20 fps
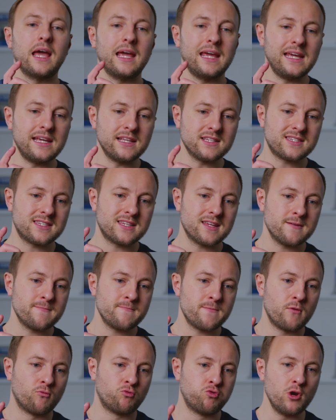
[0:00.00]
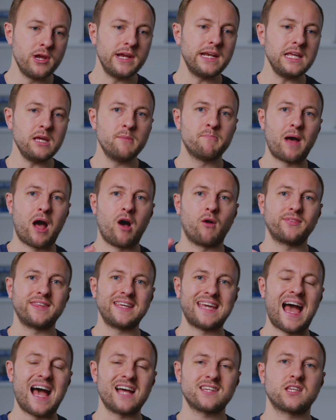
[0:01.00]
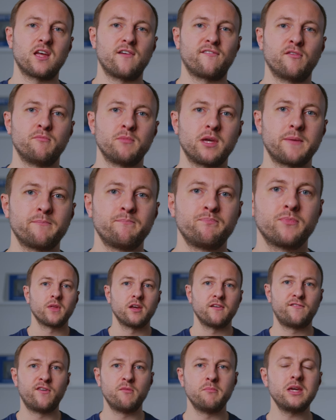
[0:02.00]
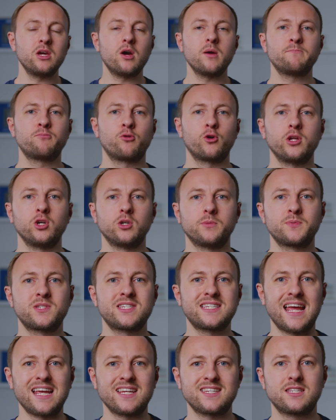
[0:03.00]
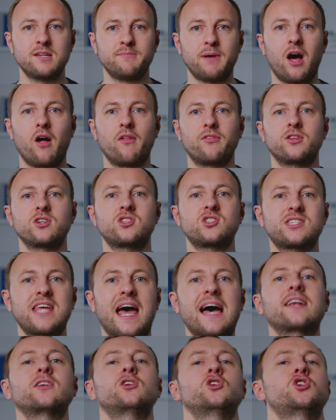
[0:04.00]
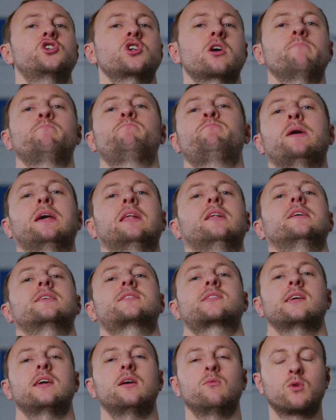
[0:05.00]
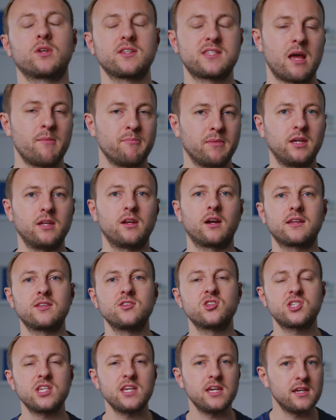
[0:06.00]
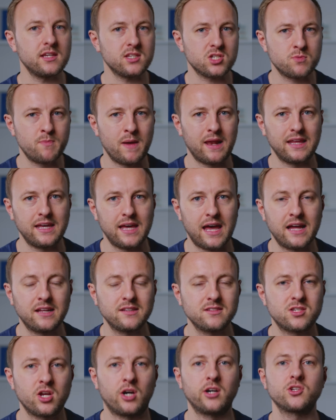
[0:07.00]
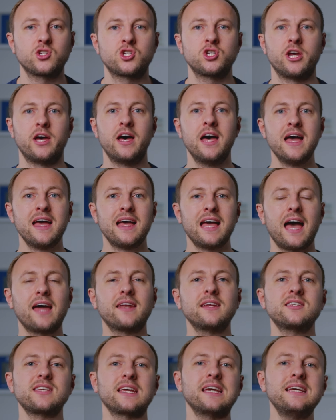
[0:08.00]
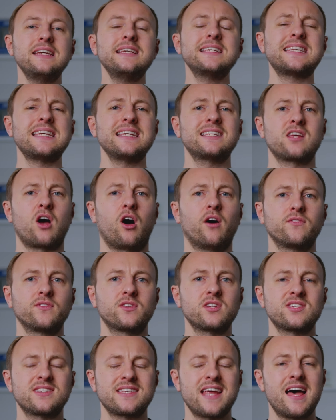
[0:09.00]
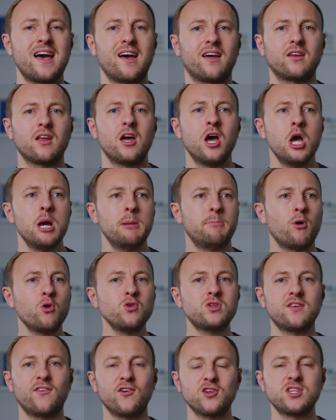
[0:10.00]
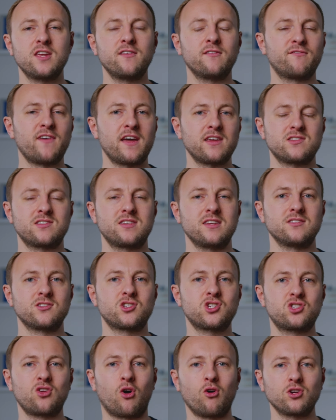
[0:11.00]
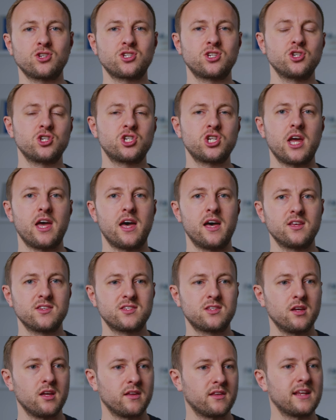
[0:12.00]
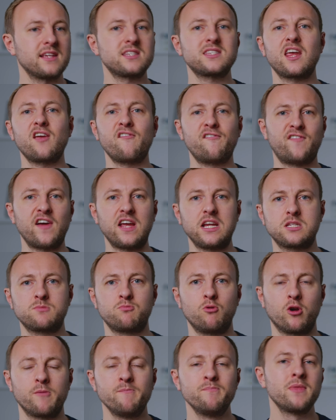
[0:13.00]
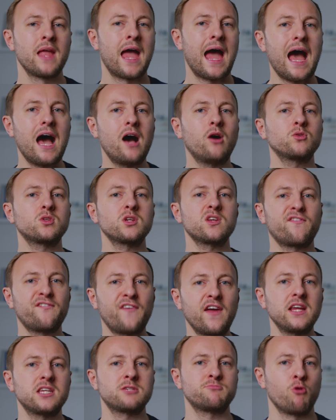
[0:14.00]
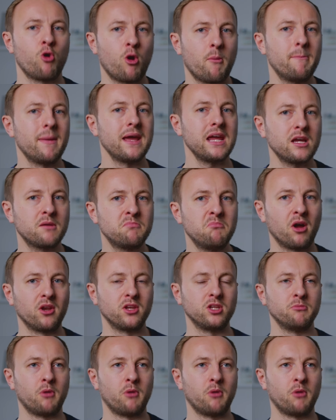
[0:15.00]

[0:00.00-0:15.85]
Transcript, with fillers: It's really about the asset for me. For me, I'm pretty obsessed about the tangibility. What does that mean? I can see it, smell it, and touch it. And it's easy to understand. Most of us invest in stocks and shares that, let's say Facebook. How does Facebook make money?